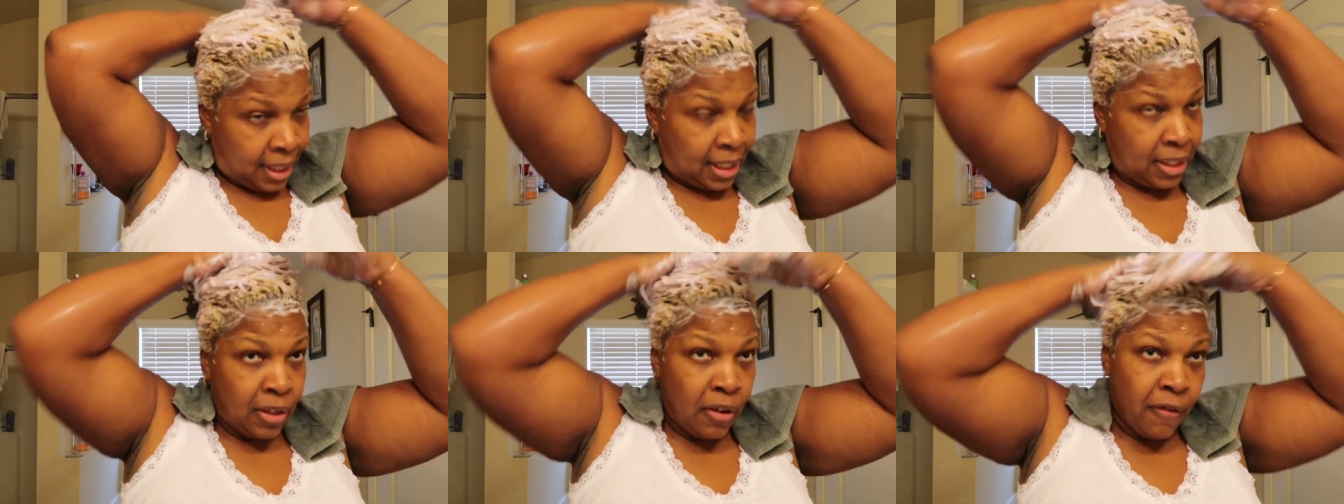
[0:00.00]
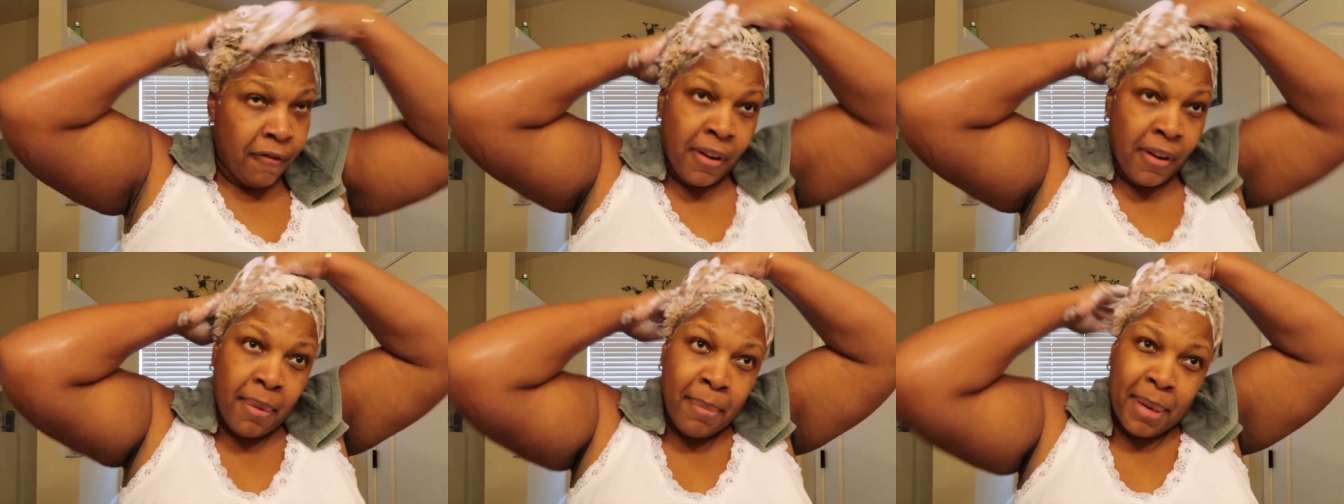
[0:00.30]

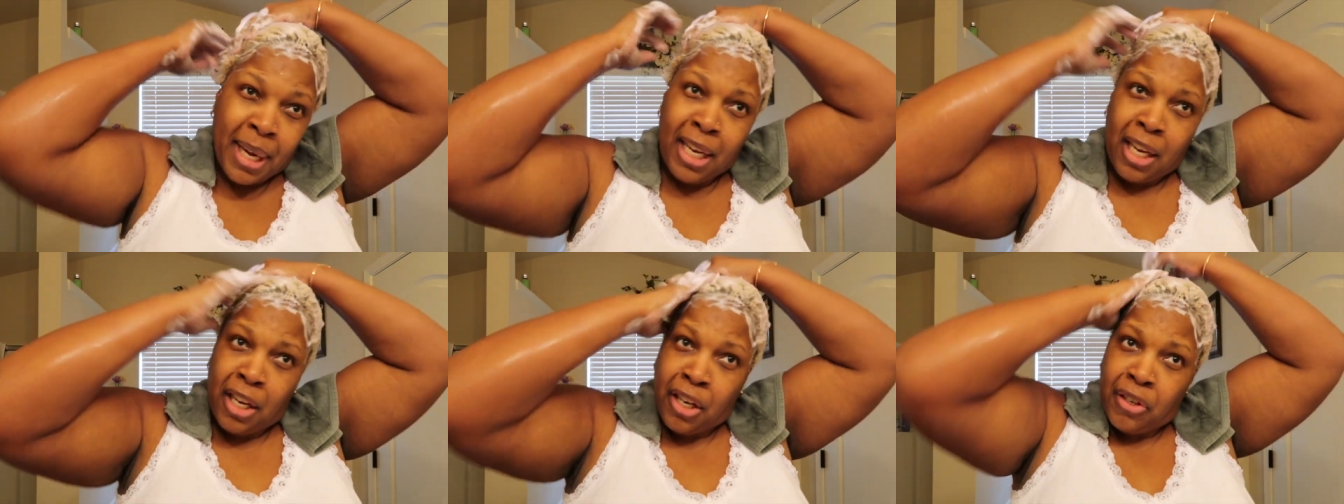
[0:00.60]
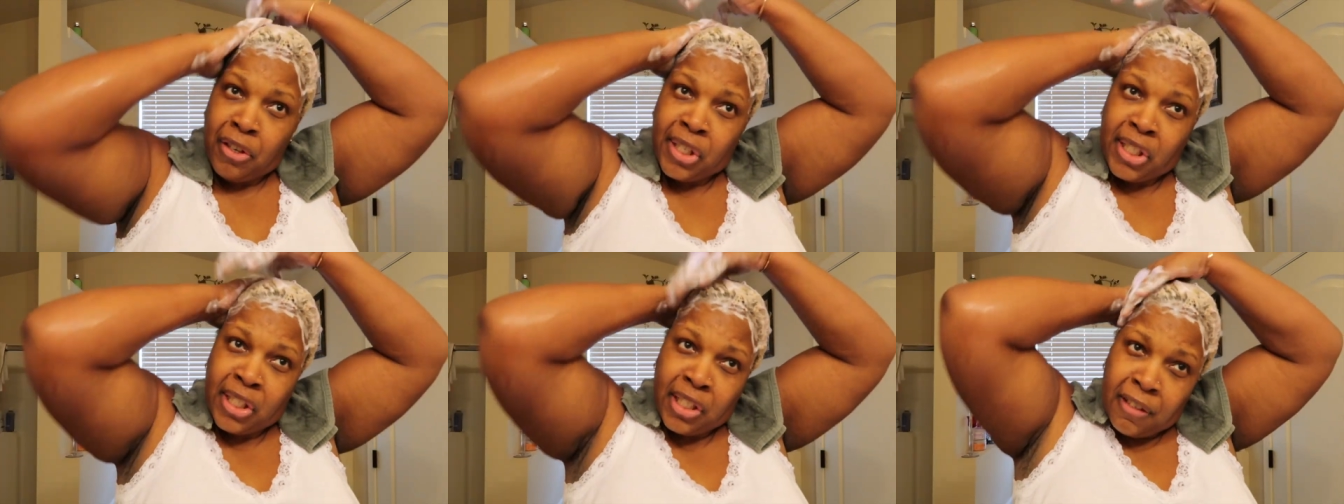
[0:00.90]
So far my
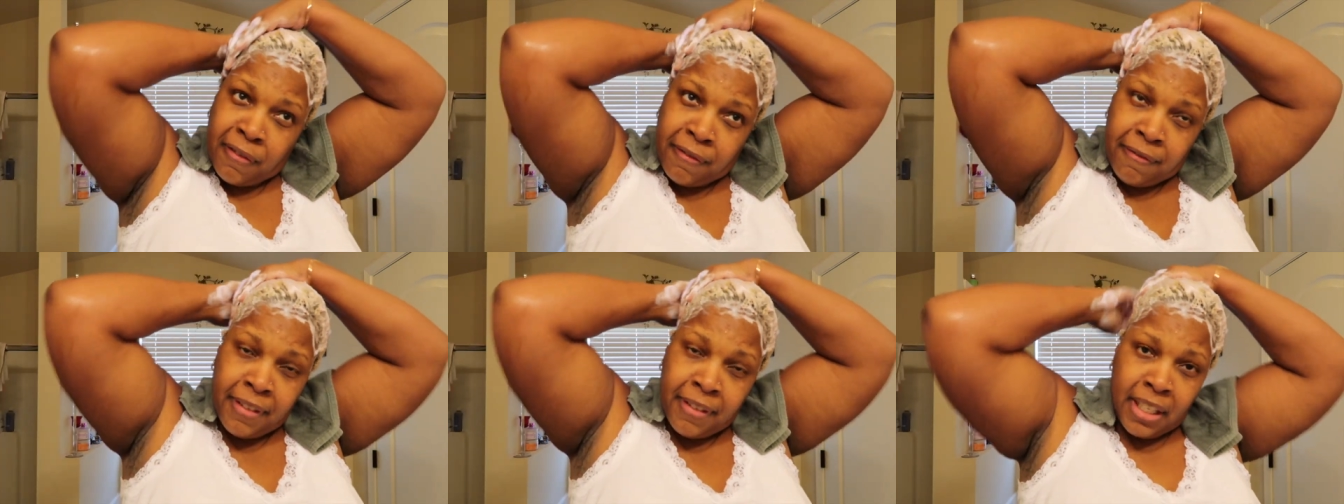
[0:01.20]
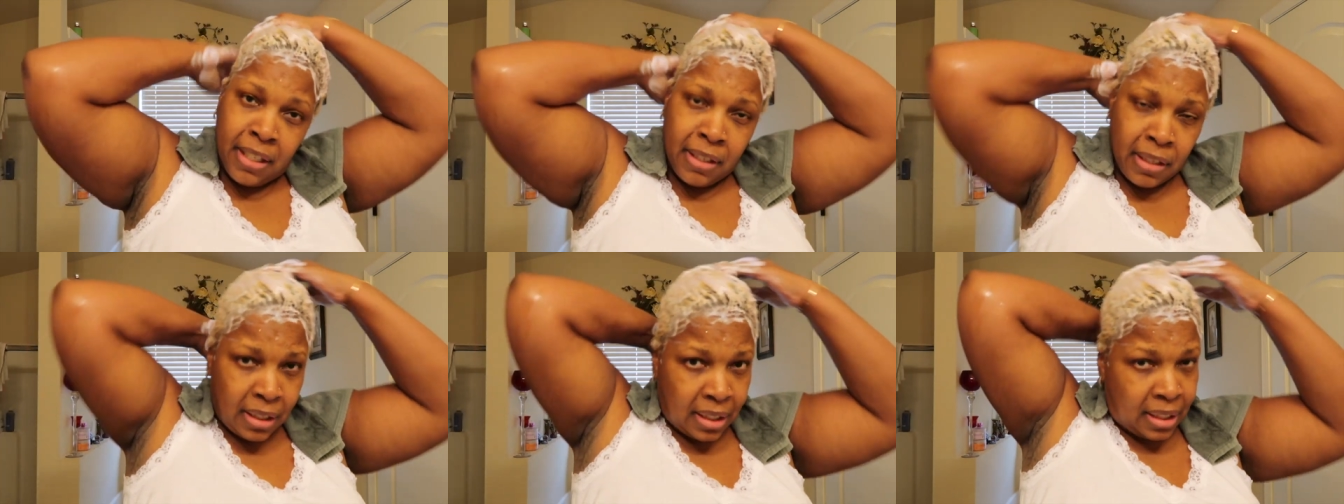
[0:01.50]
hair still
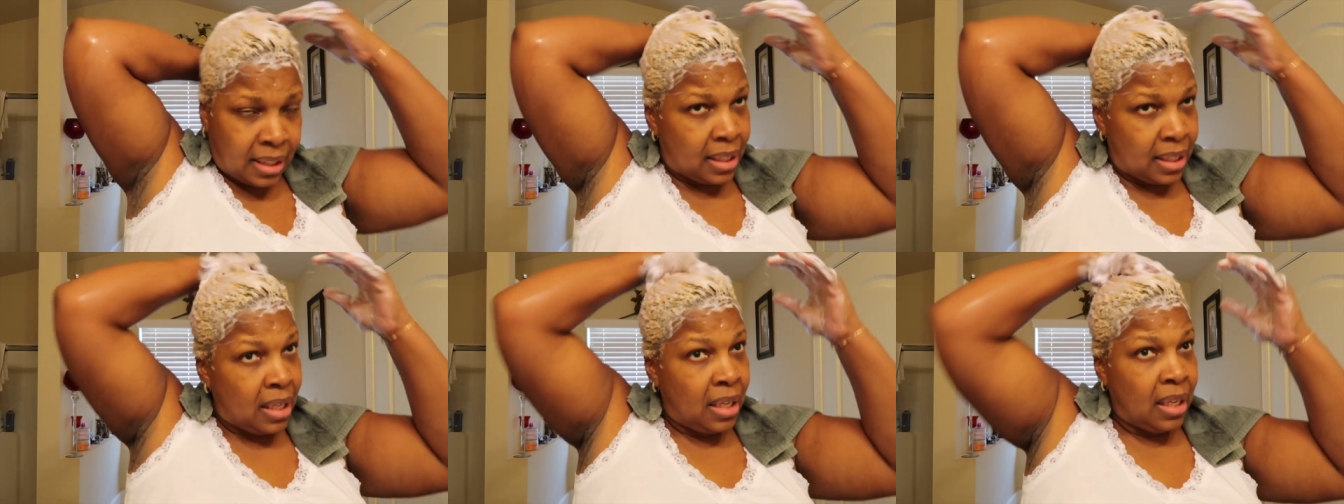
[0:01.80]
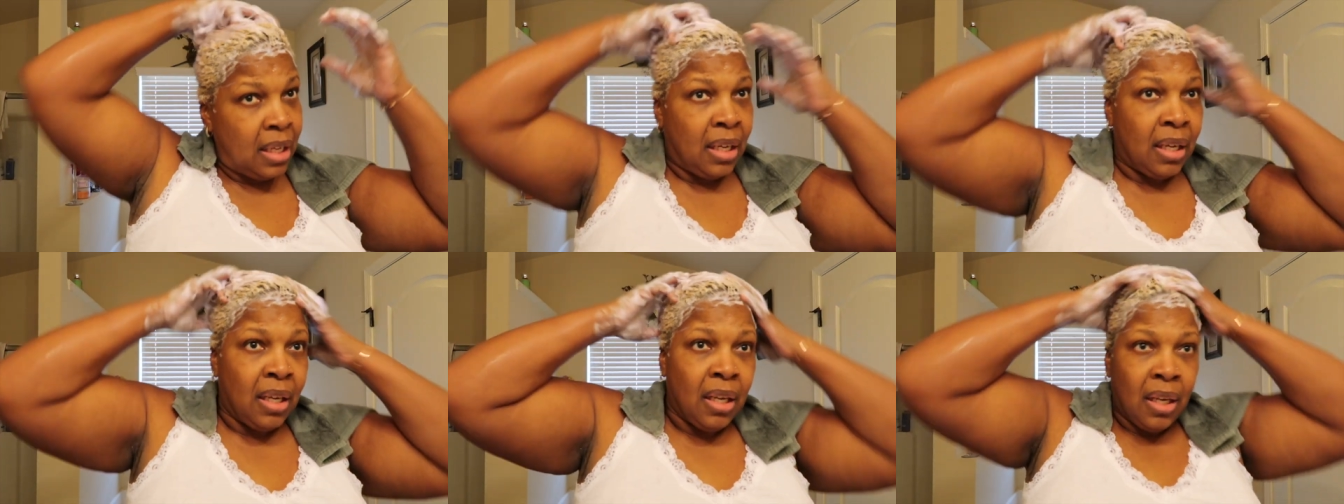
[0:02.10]
feels
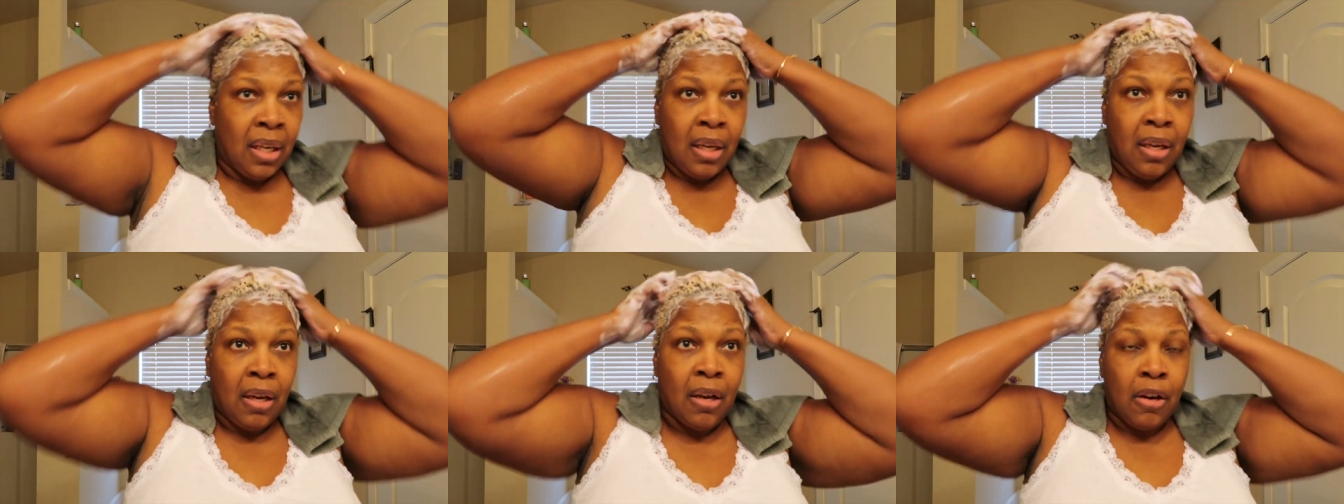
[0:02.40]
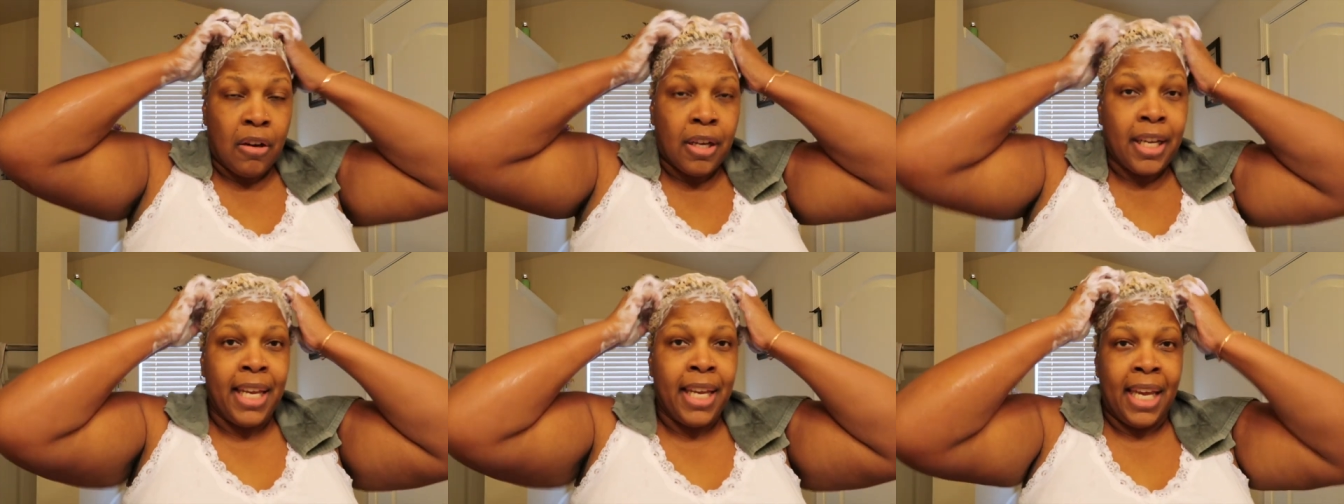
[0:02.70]

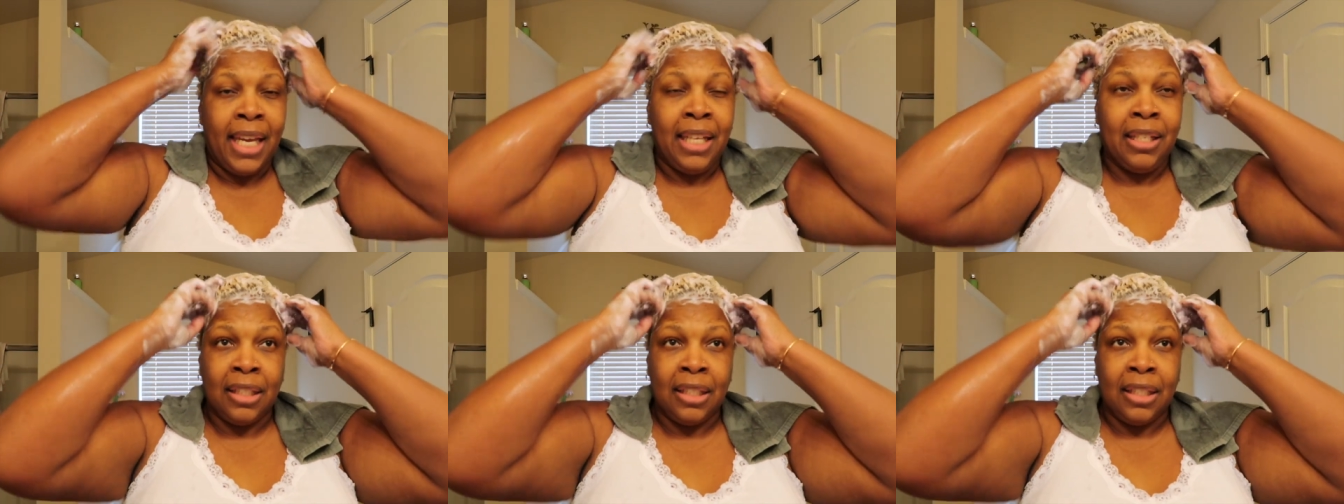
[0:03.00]
okay.